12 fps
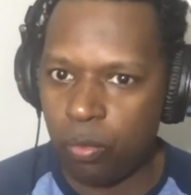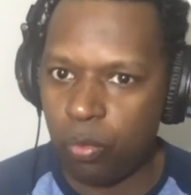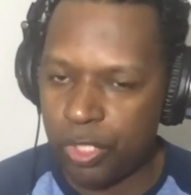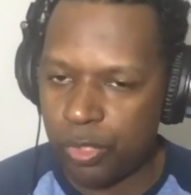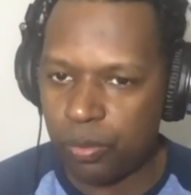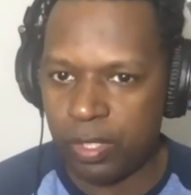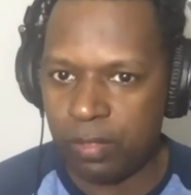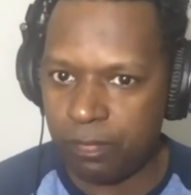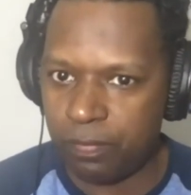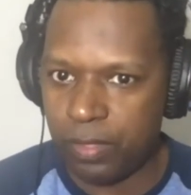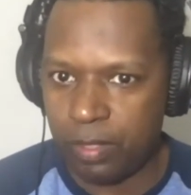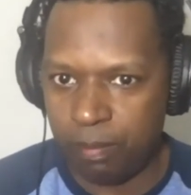which one of
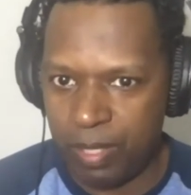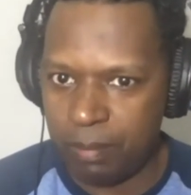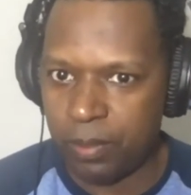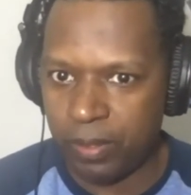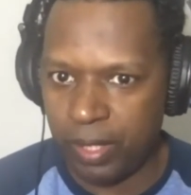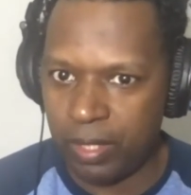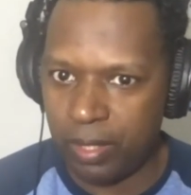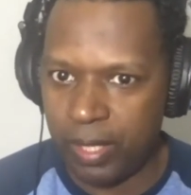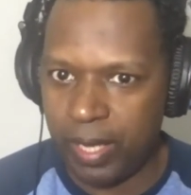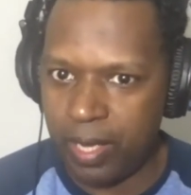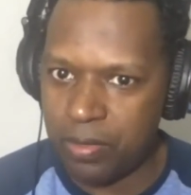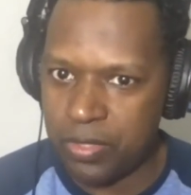the people in the
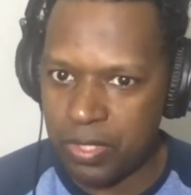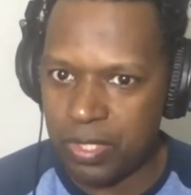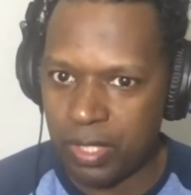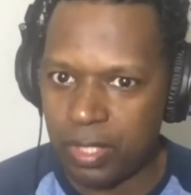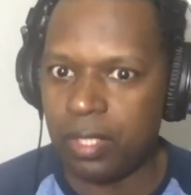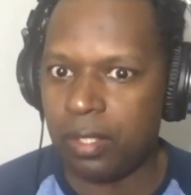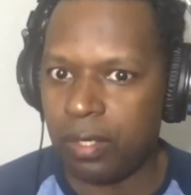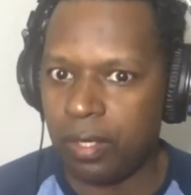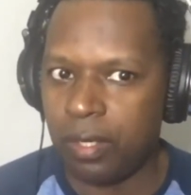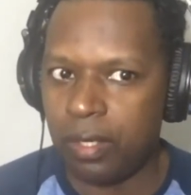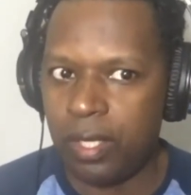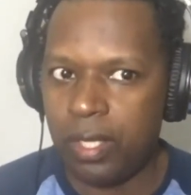house is the
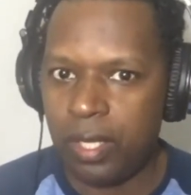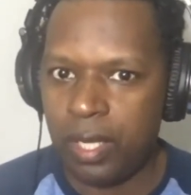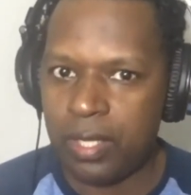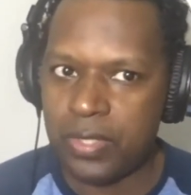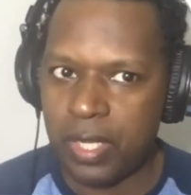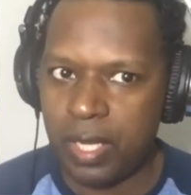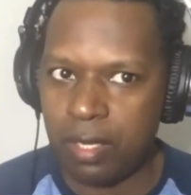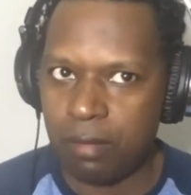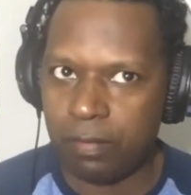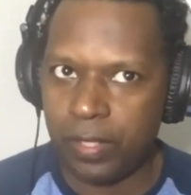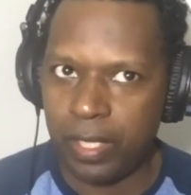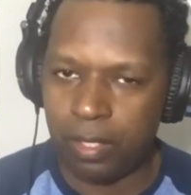killer is kind
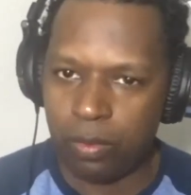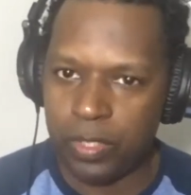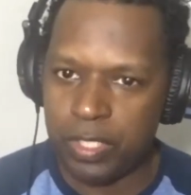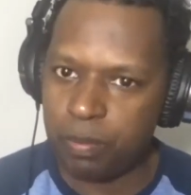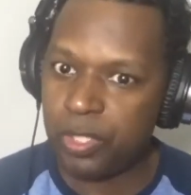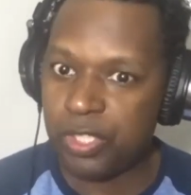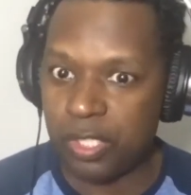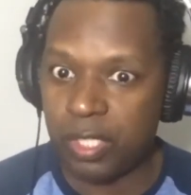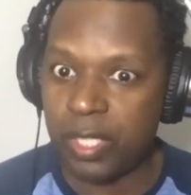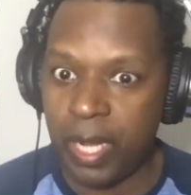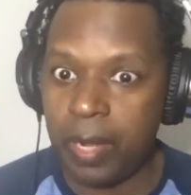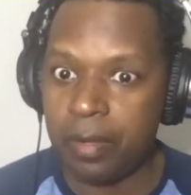of like what's pushing the
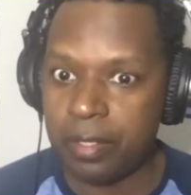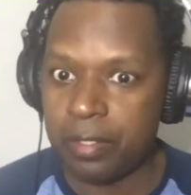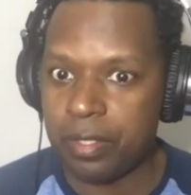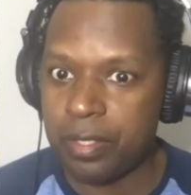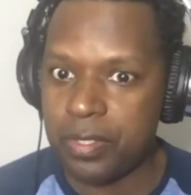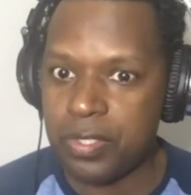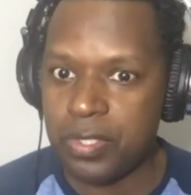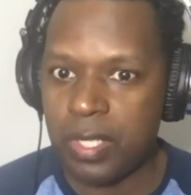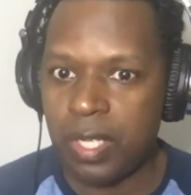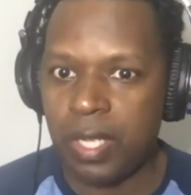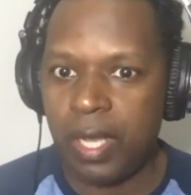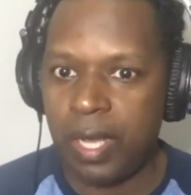characters.
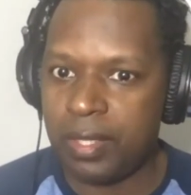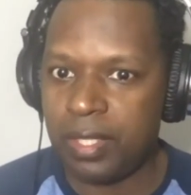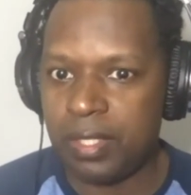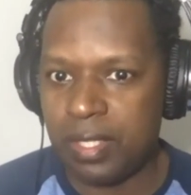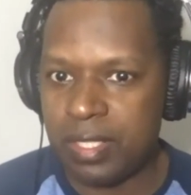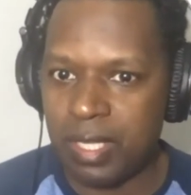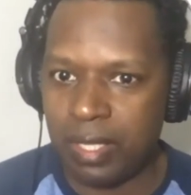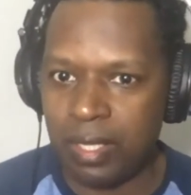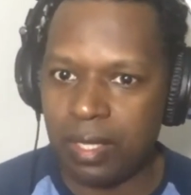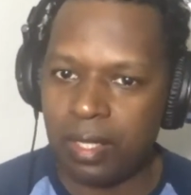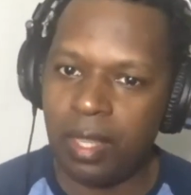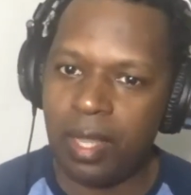And then the ticking
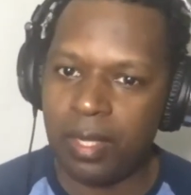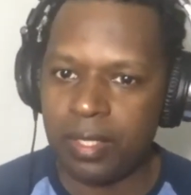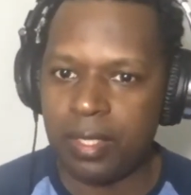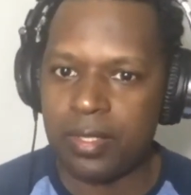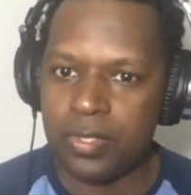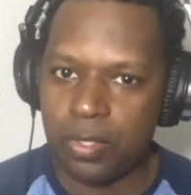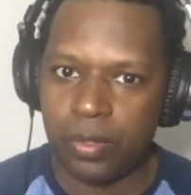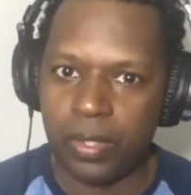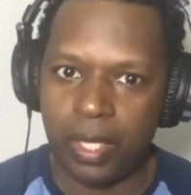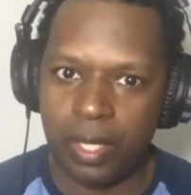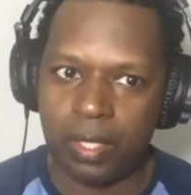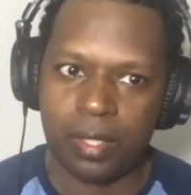clock is,
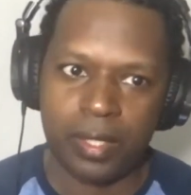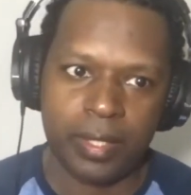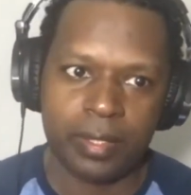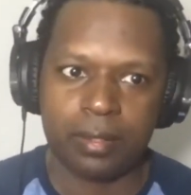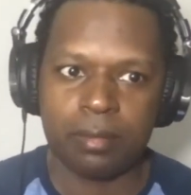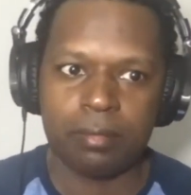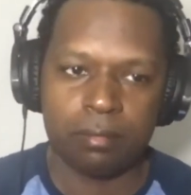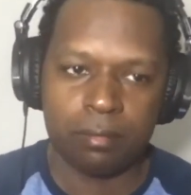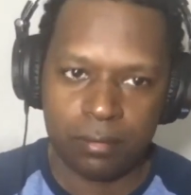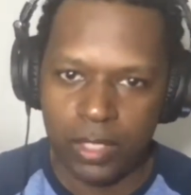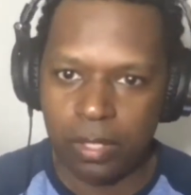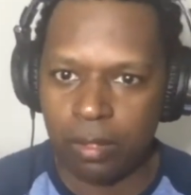okay, like,
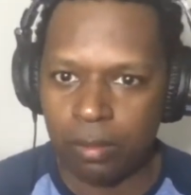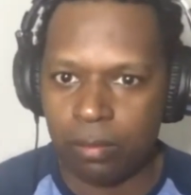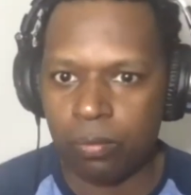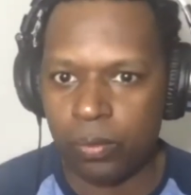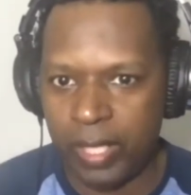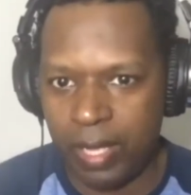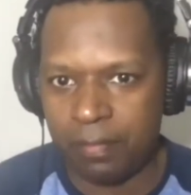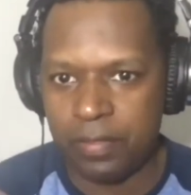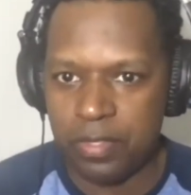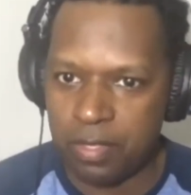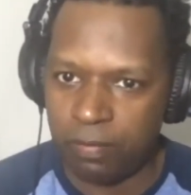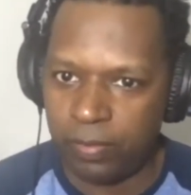you know, we have to
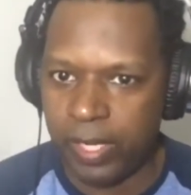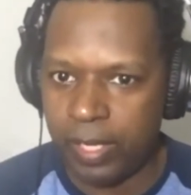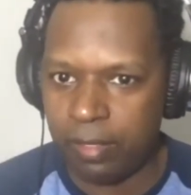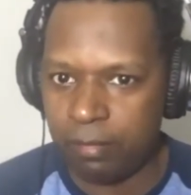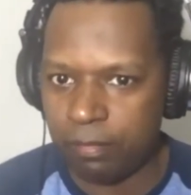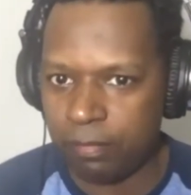survive